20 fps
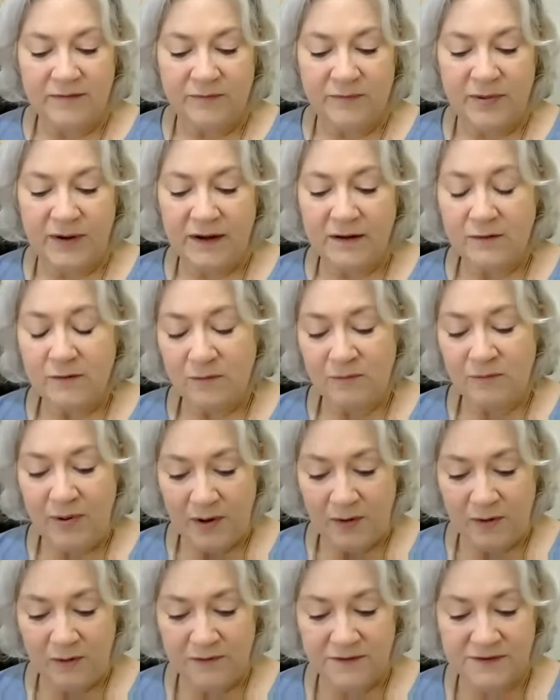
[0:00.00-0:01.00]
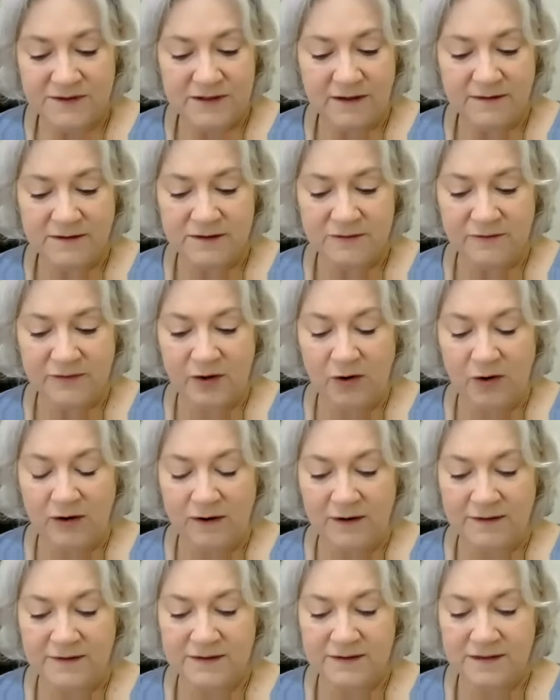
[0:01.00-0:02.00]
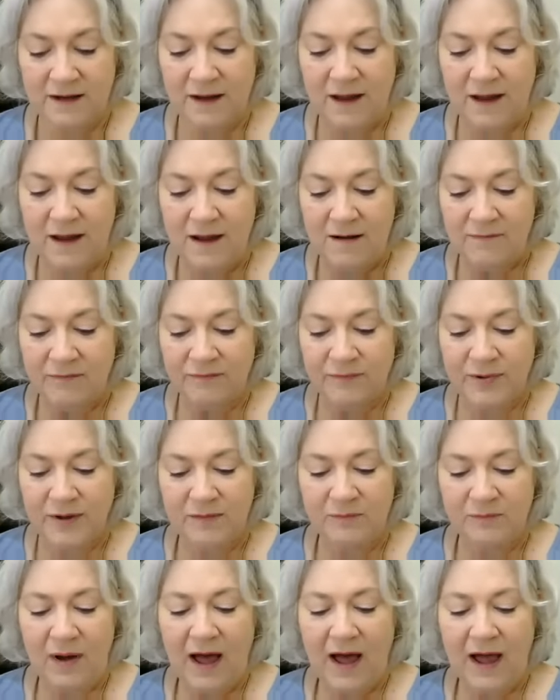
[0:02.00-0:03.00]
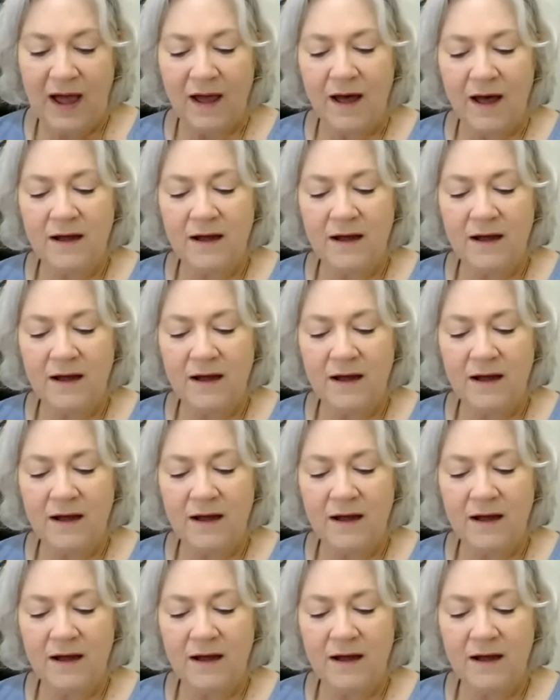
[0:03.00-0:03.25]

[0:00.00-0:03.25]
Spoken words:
both sons of Uranus, but by